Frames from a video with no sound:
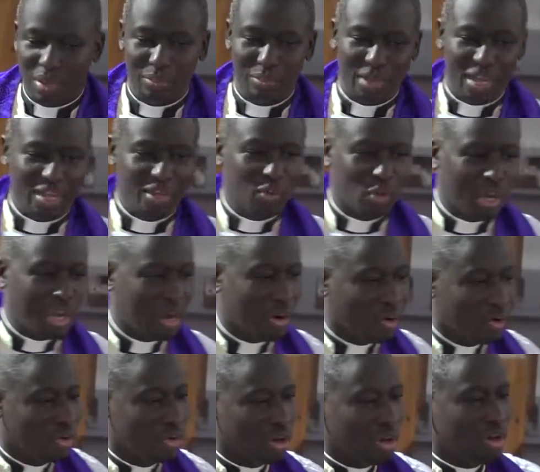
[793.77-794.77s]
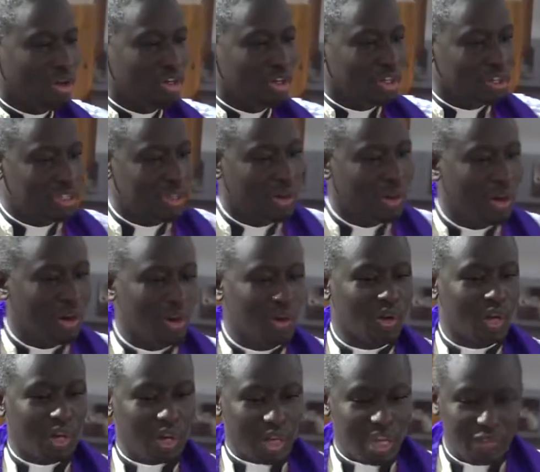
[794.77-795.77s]
men were, you know, they
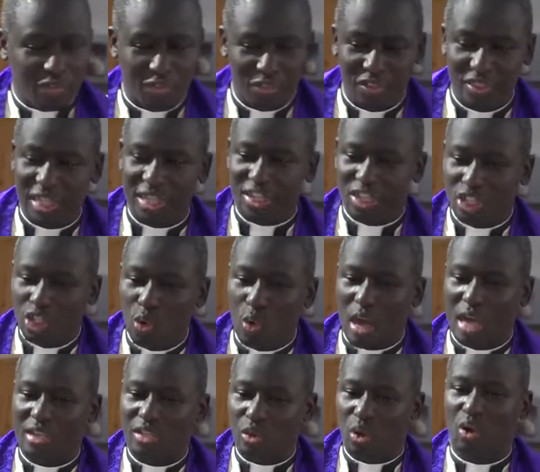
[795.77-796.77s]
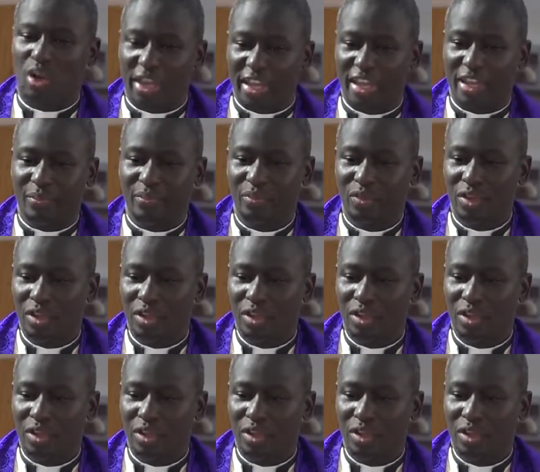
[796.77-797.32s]
everything they did was okay.